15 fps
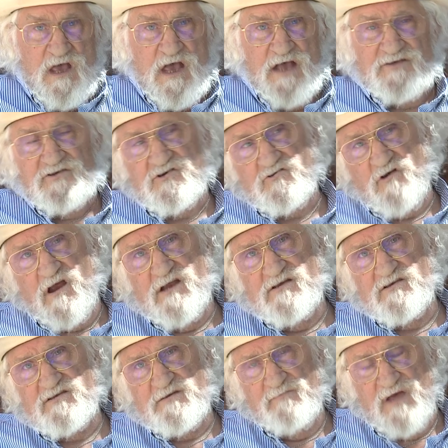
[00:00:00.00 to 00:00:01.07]
And
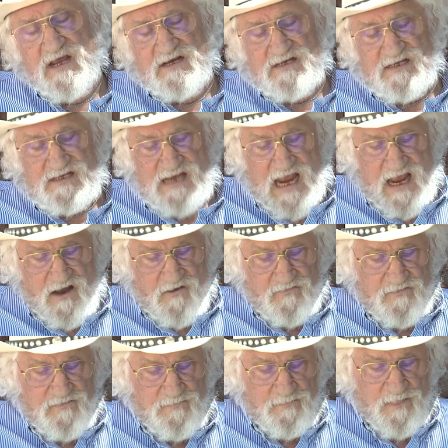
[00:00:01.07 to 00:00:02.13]
strange as it may
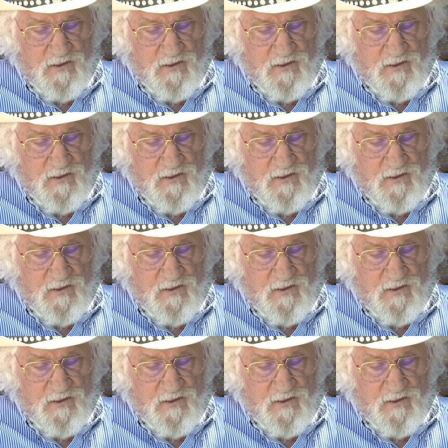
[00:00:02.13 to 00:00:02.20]
sound,